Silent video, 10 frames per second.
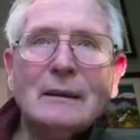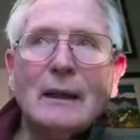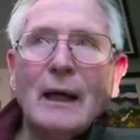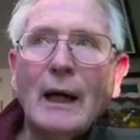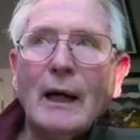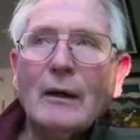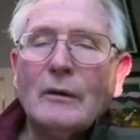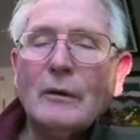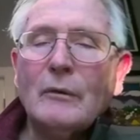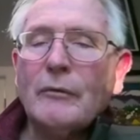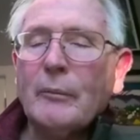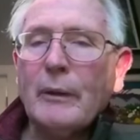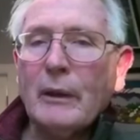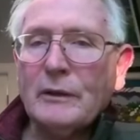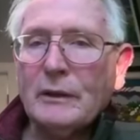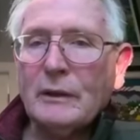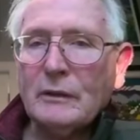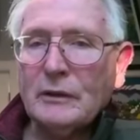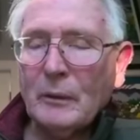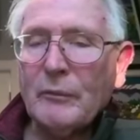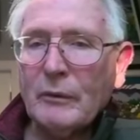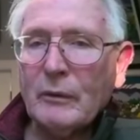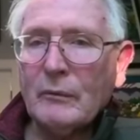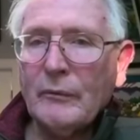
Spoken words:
hoop for parents to jump through.